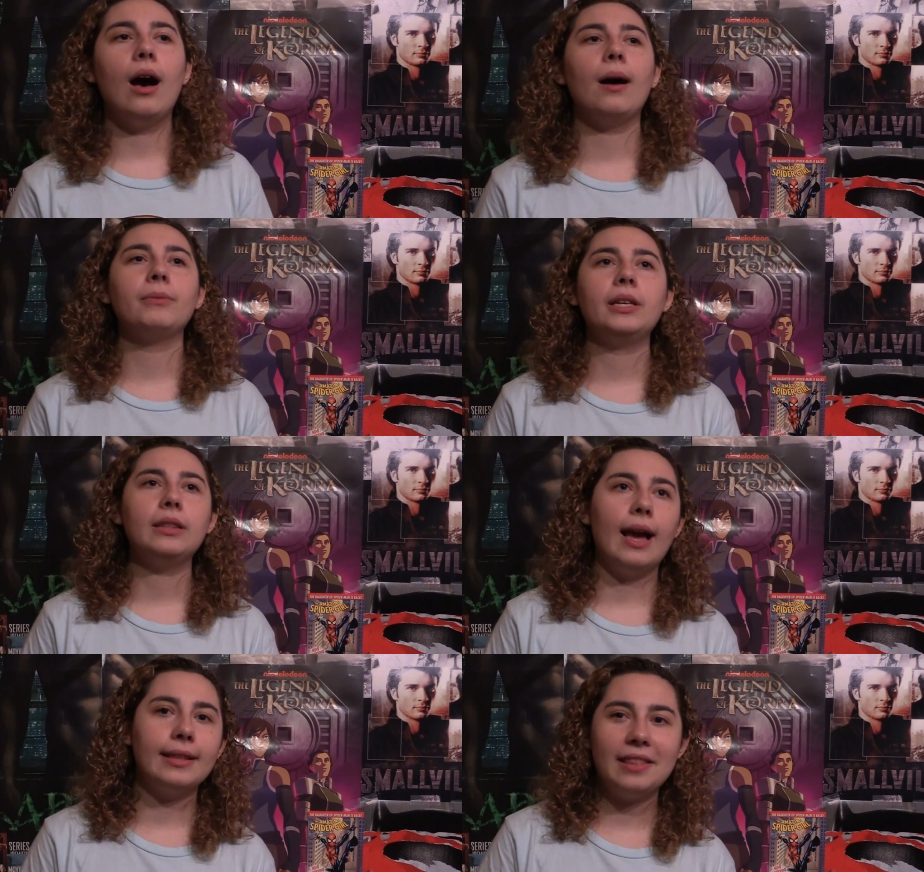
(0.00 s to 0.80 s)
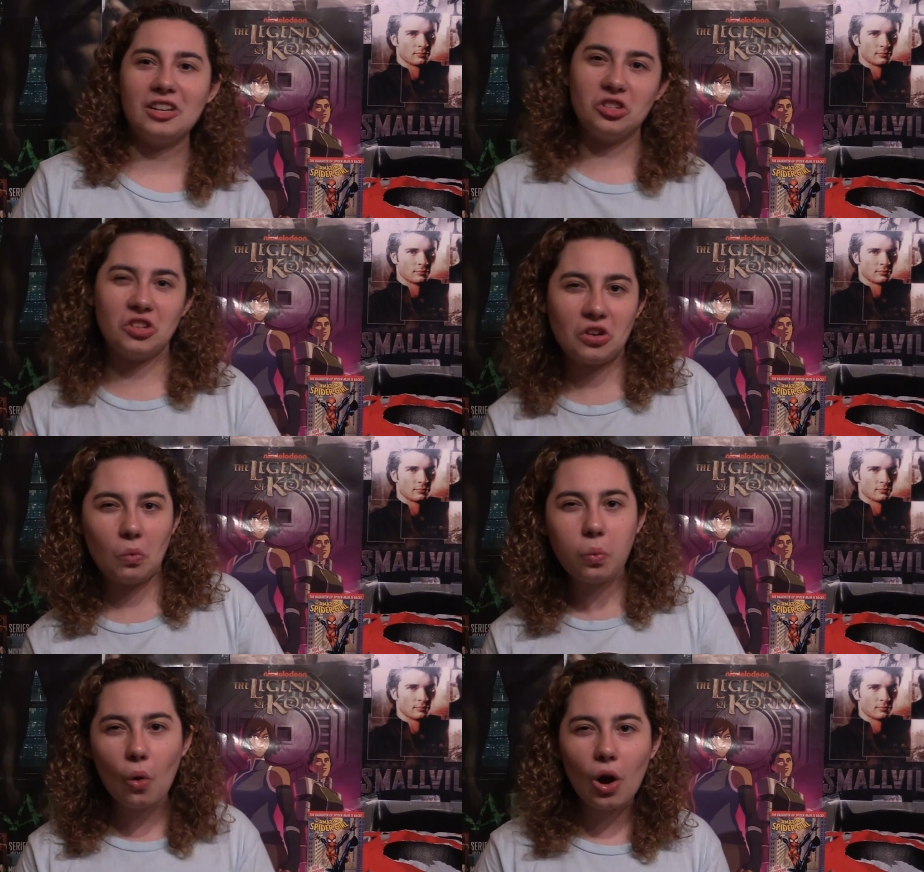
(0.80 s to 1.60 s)
Speaker 1: I um, really liked that she's
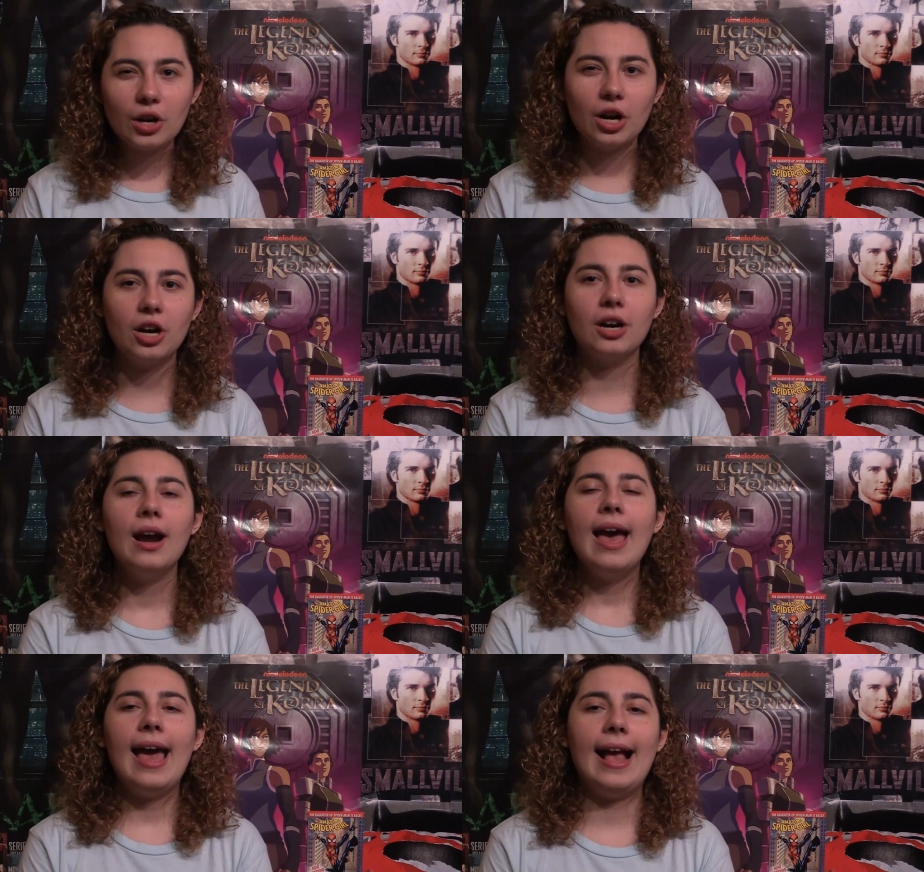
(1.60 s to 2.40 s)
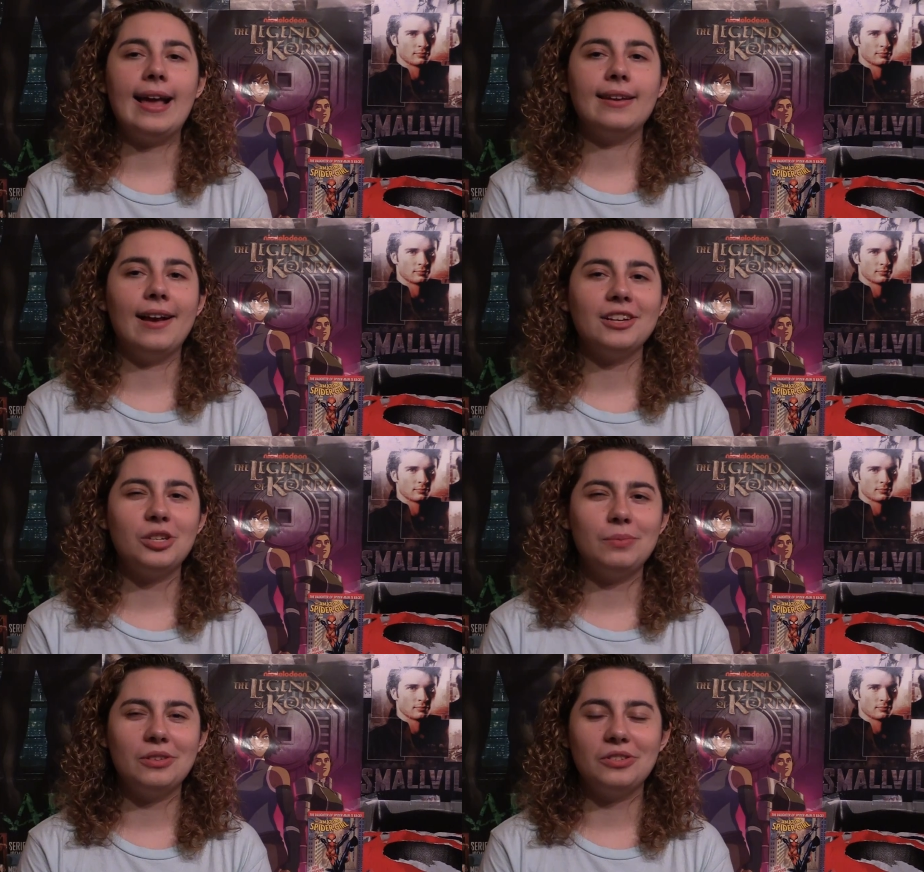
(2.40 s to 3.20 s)
underwater, and uh,
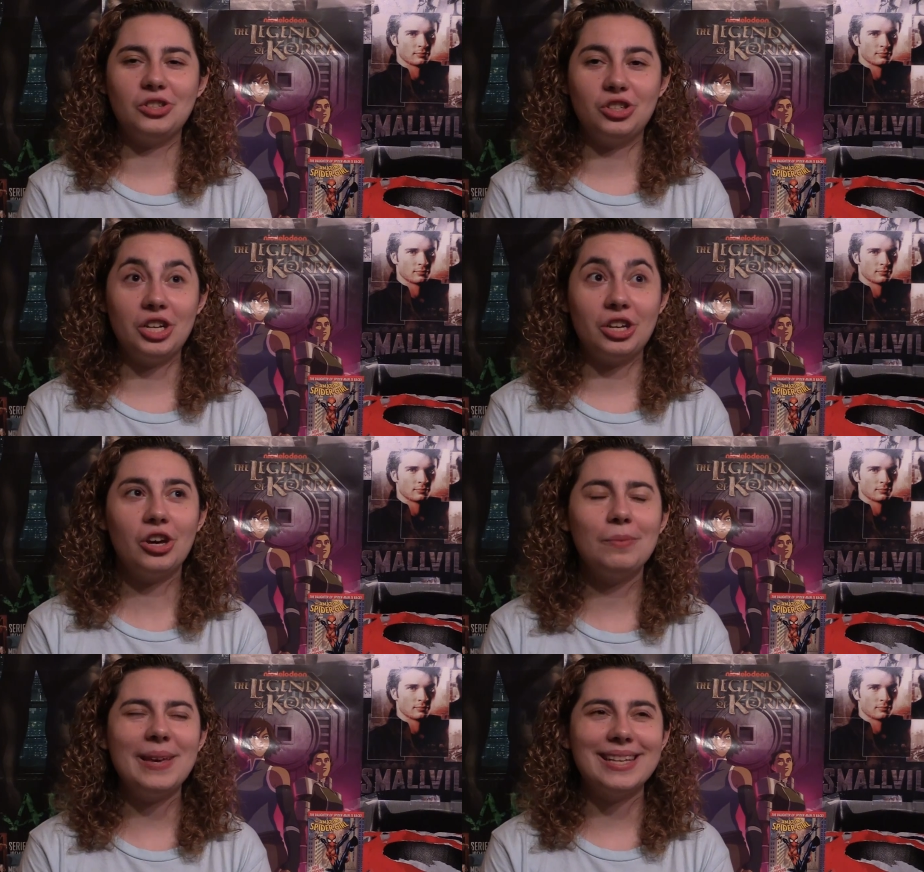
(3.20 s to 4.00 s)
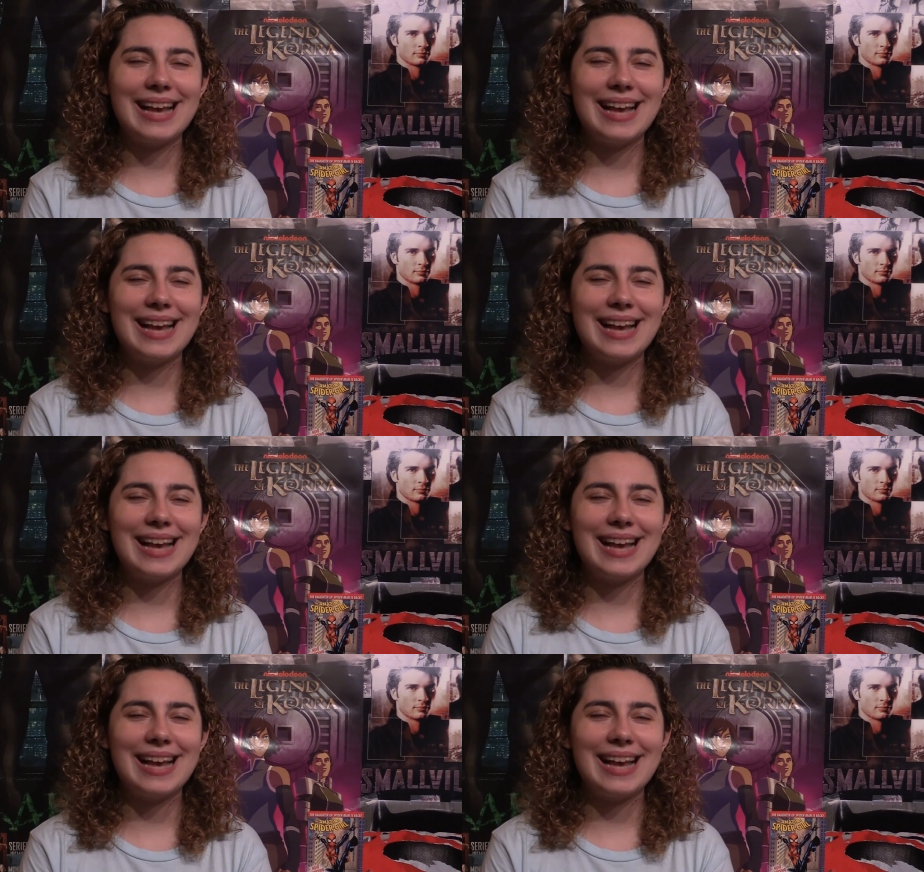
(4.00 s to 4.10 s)
she, she could be